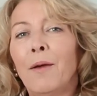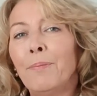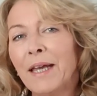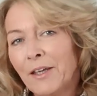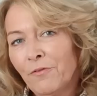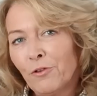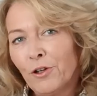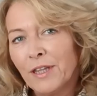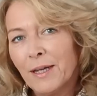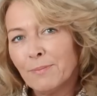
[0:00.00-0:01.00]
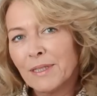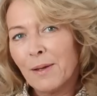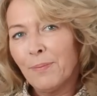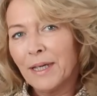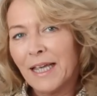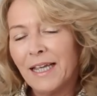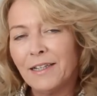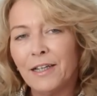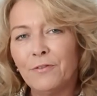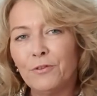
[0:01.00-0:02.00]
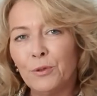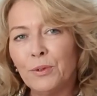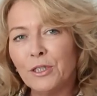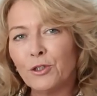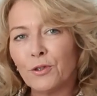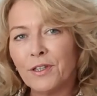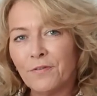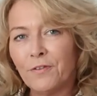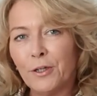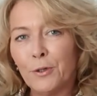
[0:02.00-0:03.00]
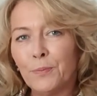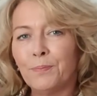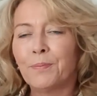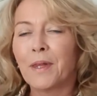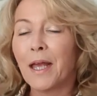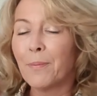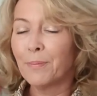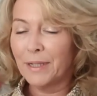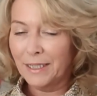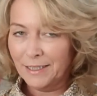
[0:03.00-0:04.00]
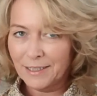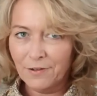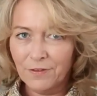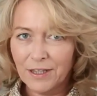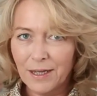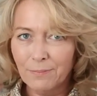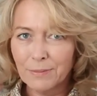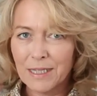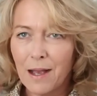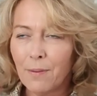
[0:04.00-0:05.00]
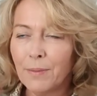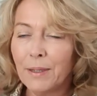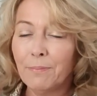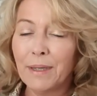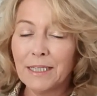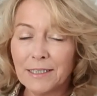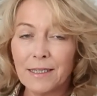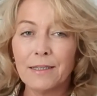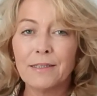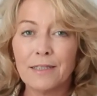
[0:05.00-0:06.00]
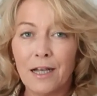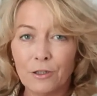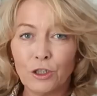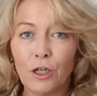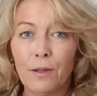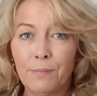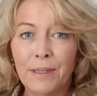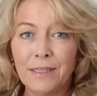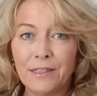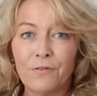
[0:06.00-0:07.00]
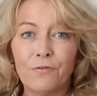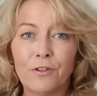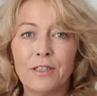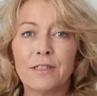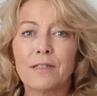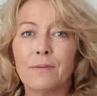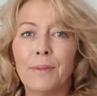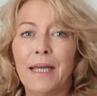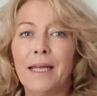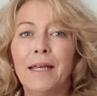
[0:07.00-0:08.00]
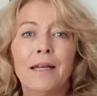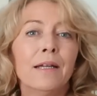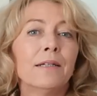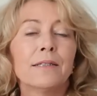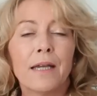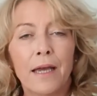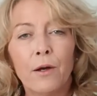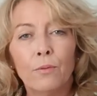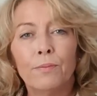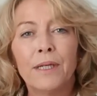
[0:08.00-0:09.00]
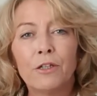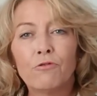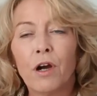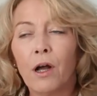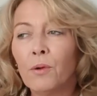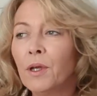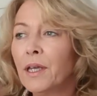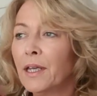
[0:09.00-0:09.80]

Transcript: Begging for a thumbs up again. If you enjoy the film, please give a thumbs up. It makes such a big difference to me, to help me grow.